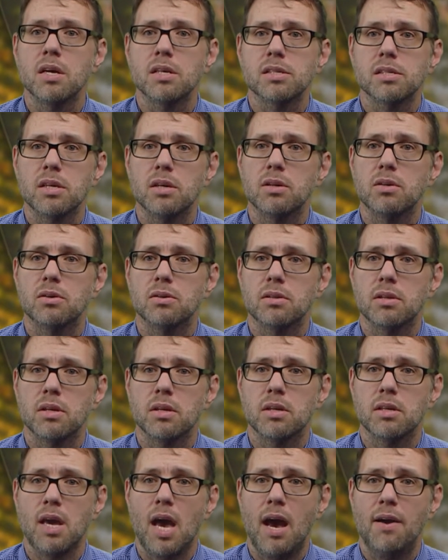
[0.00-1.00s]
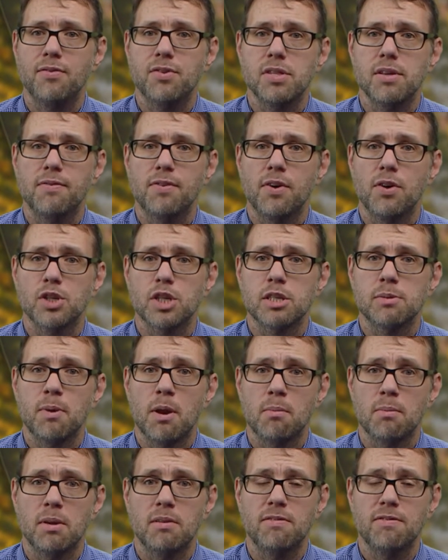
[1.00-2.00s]
So after the first
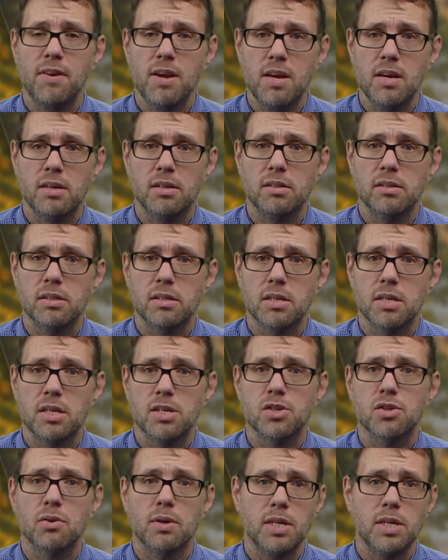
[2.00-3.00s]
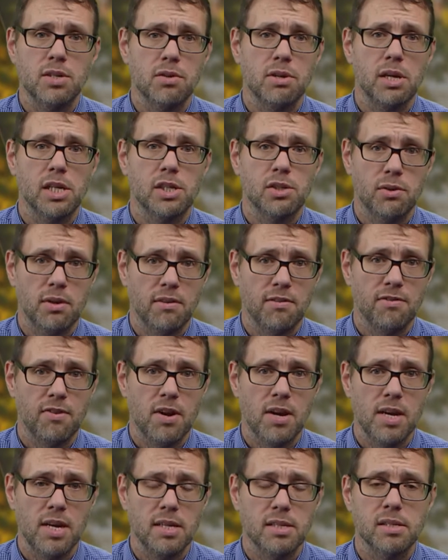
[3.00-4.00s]
experiment failed is your introductory
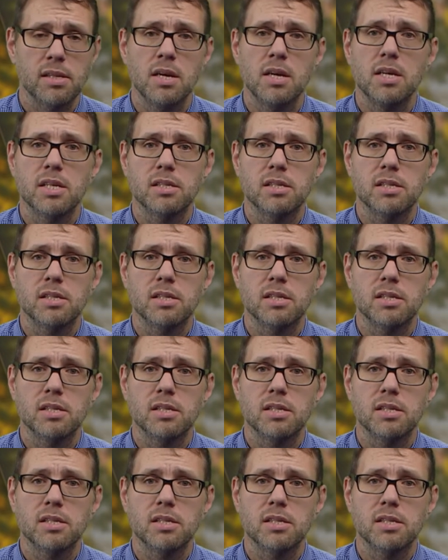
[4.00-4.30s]
phrase.